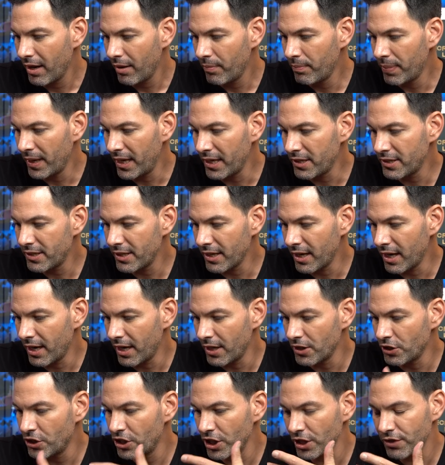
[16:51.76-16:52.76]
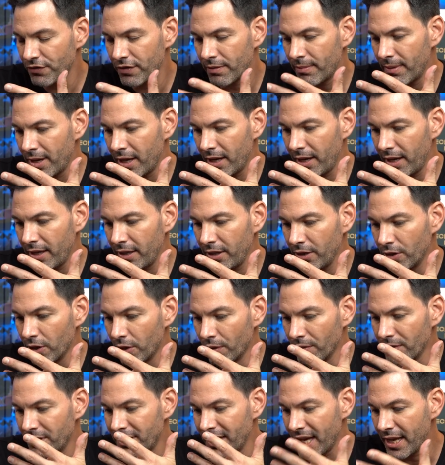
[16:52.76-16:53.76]
But just for my
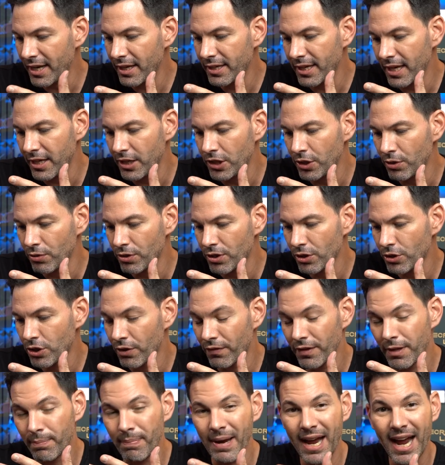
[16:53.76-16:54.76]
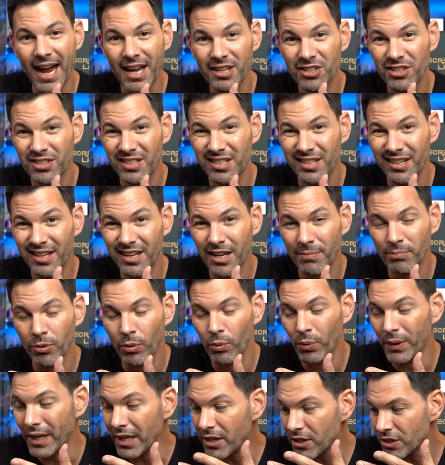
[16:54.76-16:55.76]
day-to-day usage over the past couple
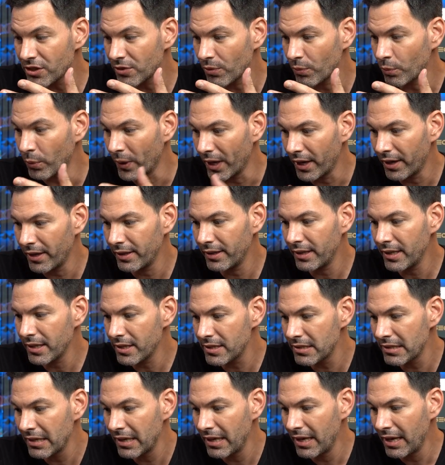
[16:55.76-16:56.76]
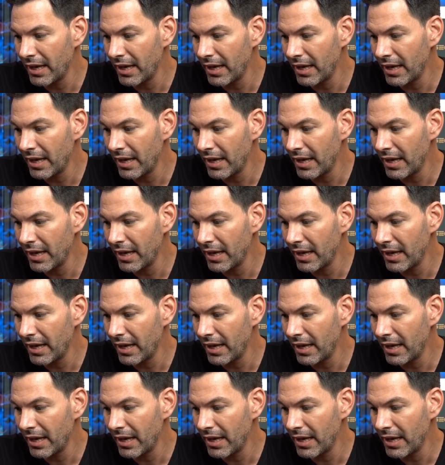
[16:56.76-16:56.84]
weeks wearing this,